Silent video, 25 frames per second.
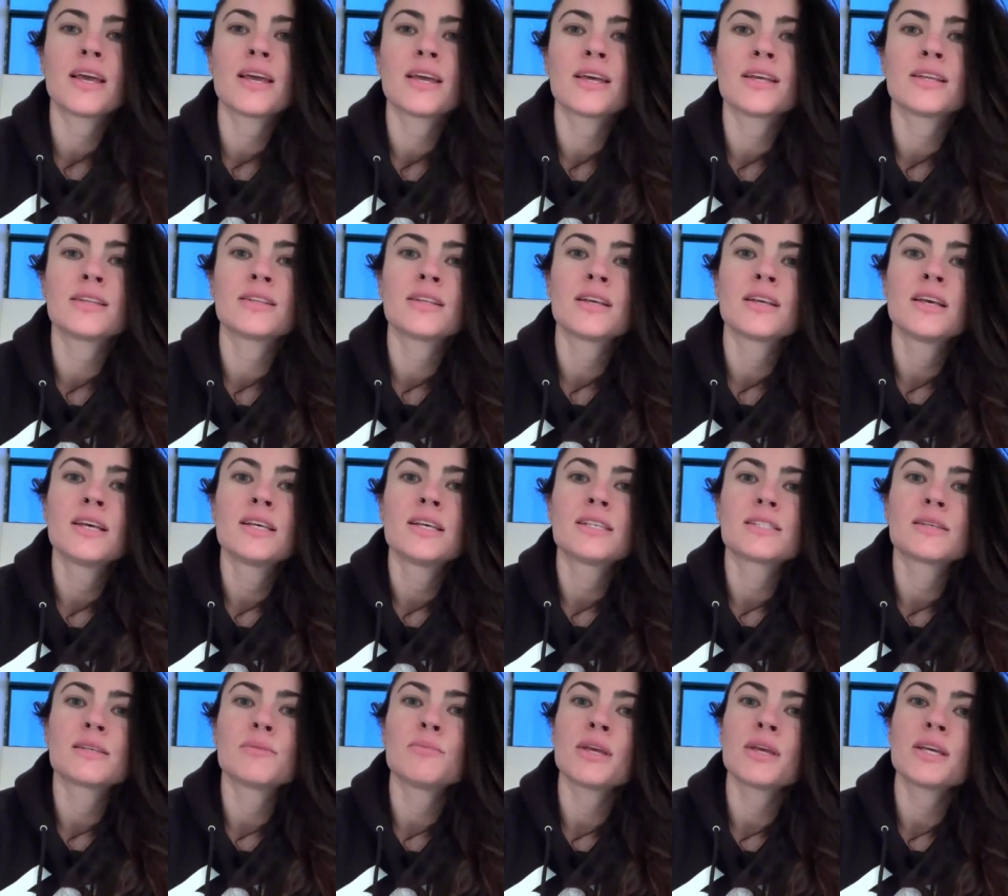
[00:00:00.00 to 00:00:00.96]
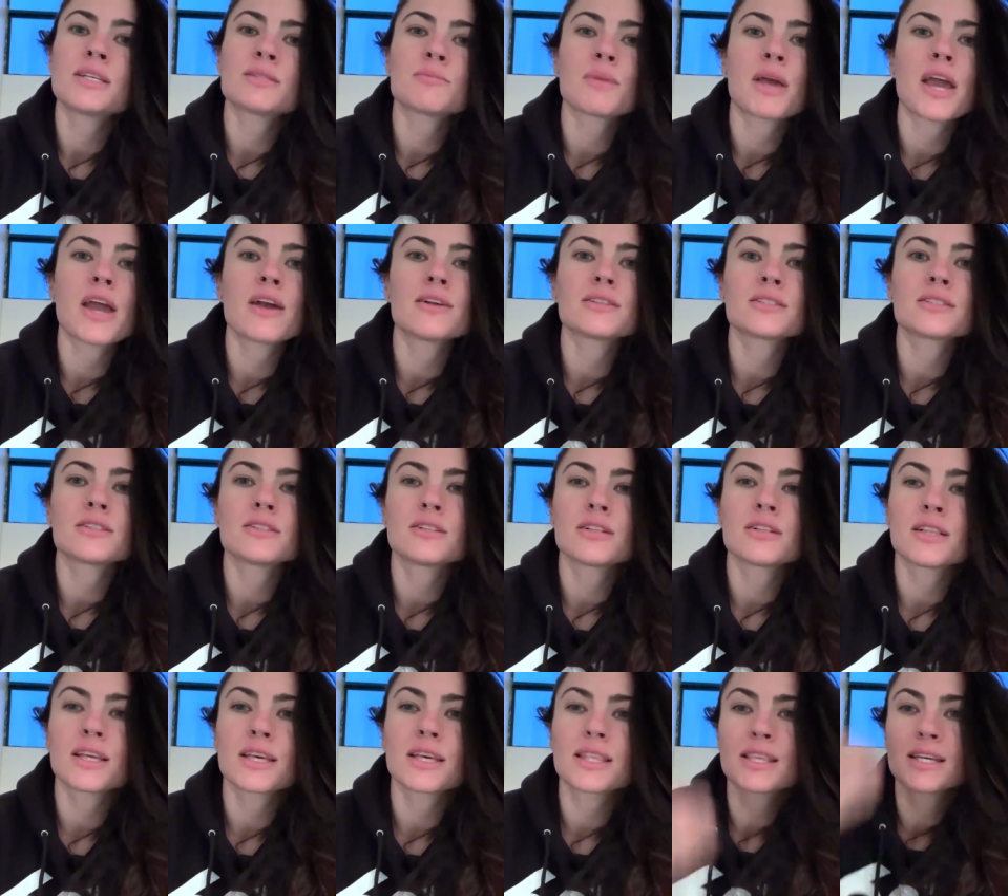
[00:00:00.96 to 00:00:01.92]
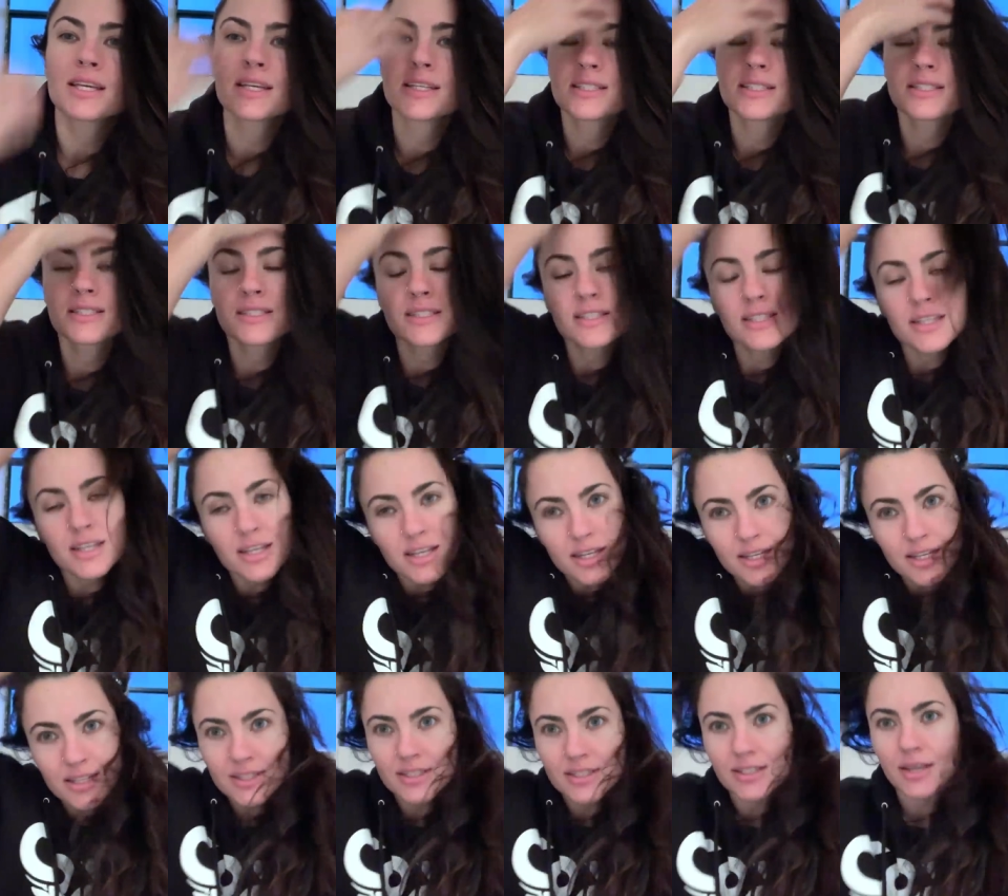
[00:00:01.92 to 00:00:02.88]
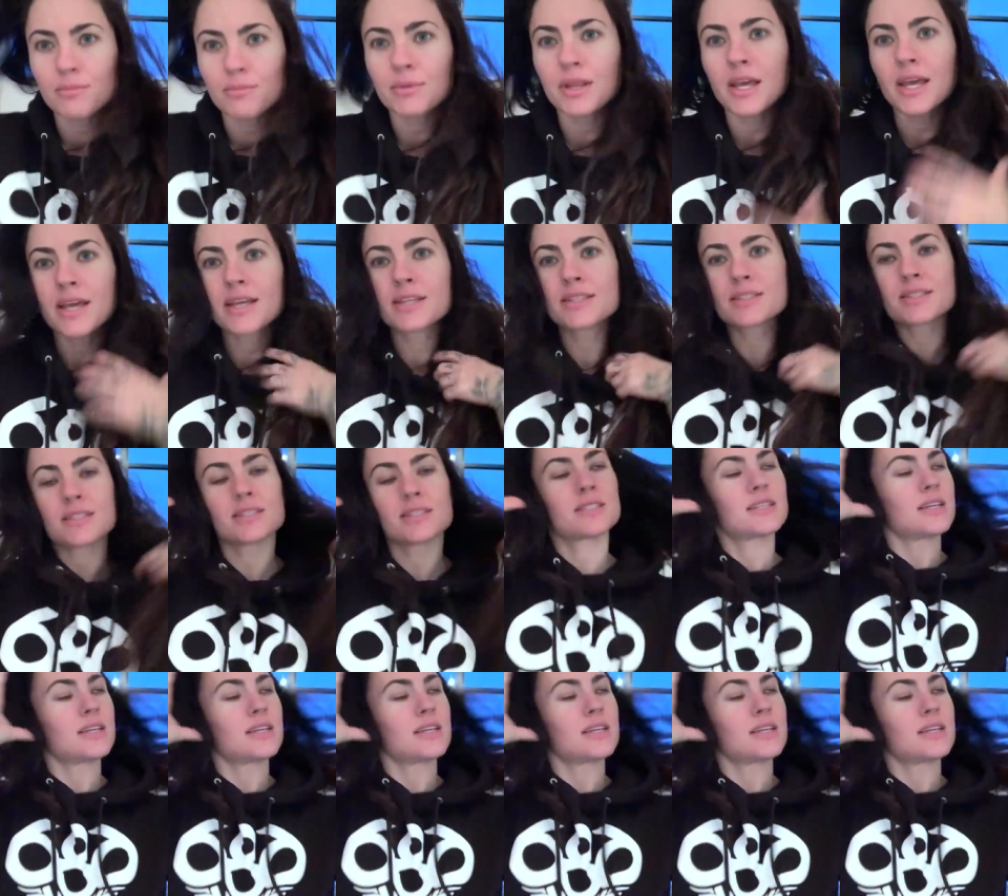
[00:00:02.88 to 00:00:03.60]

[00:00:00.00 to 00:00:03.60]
And some days my hair is gonna look like this, some days